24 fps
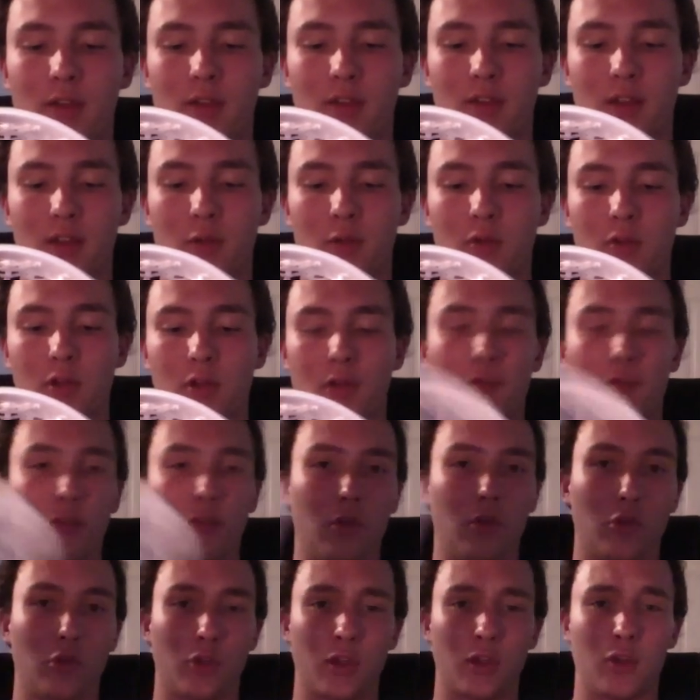and I would love to
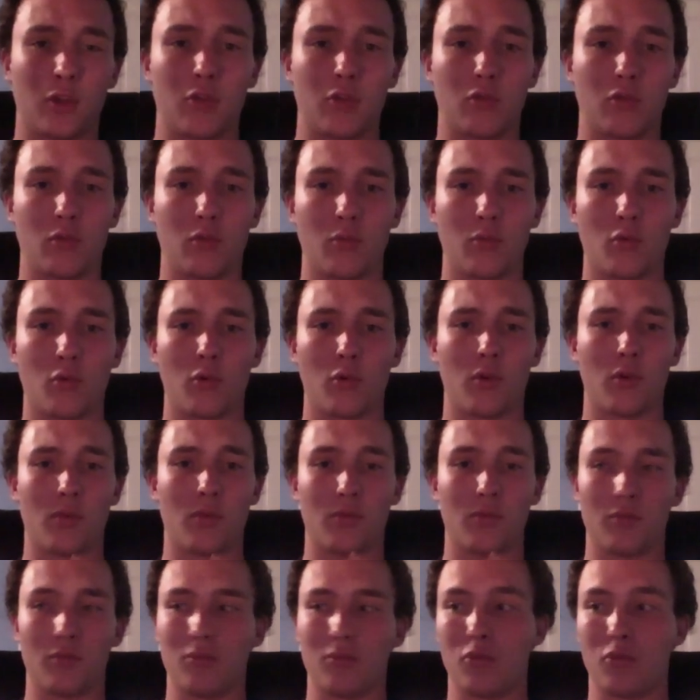look into it more and
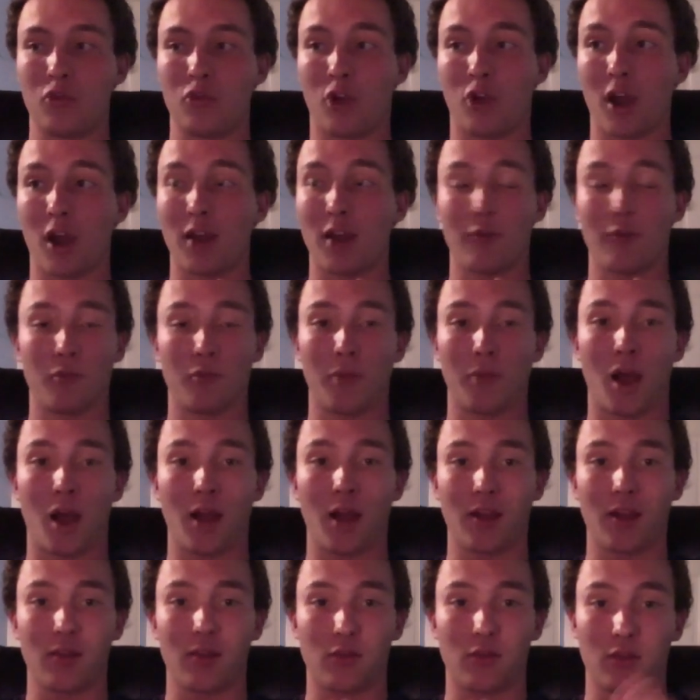try different
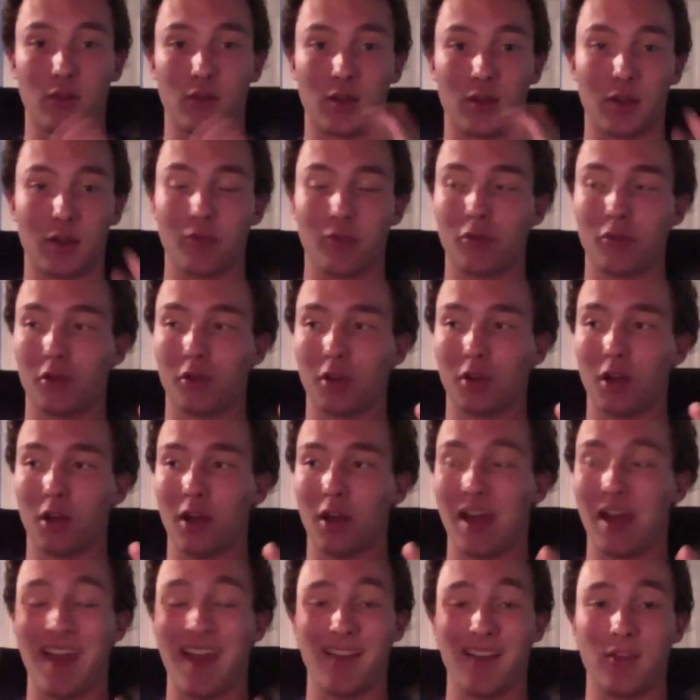pockets and different
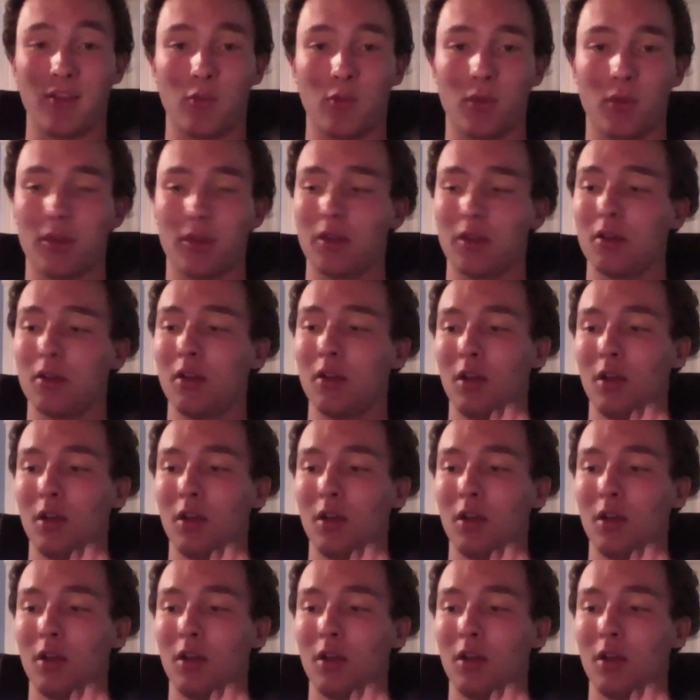heads with it.